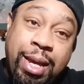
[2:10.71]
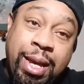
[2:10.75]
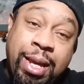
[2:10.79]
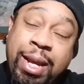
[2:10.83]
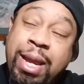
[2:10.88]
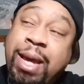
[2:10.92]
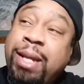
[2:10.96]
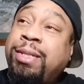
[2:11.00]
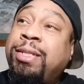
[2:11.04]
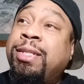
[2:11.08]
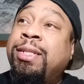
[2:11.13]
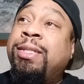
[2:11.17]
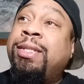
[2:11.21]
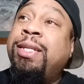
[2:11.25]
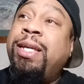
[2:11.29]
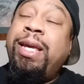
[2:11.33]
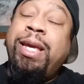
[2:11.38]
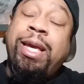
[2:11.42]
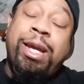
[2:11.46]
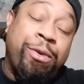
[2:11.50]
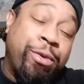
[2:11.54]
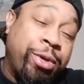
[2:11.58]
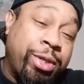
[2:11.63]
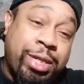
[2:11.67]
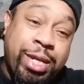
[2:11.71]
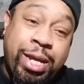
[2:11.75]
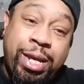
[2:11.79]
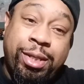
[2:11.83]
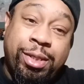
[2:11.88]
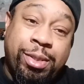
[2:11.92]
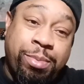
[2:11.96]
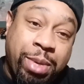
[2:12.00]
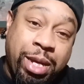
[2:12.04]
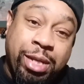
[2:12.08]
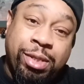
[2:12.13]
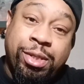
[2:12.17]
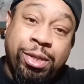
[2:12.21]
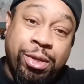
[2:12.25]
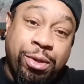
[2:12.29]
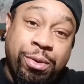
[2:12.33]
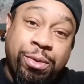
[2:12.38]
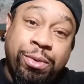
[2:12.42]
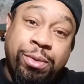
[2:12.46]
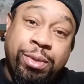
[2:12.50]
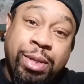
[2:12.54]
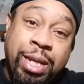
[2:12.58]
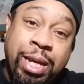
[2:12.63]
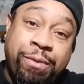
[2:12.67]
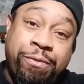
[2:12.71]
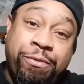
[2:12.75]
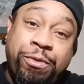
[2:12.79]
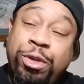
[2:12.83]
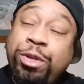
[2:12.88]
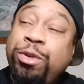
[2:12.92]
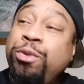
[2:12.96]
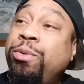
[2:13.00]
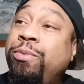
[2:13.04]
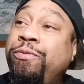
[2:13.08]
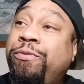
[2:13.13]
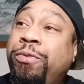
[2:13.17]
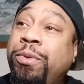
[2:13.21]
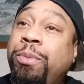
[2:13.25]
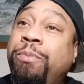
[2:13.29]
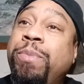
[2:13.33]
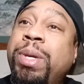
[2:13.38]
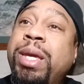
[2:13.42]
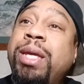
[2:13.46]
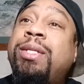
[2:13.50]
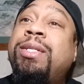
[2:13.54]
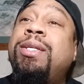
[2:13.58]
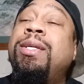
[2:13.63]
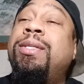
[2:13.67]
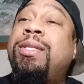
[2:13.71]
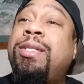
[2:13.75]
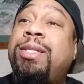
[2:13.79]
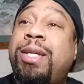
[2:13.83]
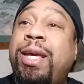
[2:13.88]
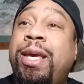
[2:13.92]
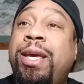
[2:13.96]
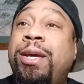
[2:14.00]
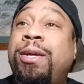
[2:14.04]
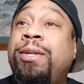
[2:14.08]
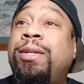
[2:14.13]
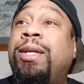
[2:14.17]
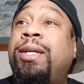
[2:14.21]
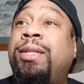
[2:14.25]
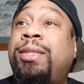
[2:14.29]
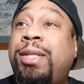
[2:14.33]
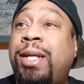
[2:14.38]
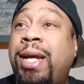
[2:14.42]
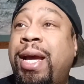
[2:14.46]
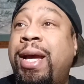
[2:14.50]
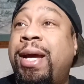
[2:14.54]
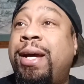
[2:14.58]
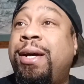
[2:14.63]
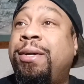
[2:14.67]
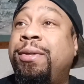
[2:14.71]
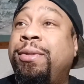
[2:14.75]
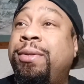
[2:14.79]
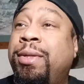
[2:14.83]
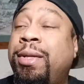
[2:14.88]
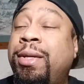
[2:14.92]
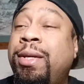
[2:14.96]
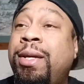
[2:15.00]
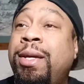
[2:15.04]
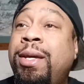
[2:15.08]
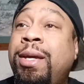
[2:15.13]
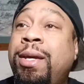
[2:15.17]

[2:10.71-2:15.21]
And that just irritates my soul. Like, for me to tell a child,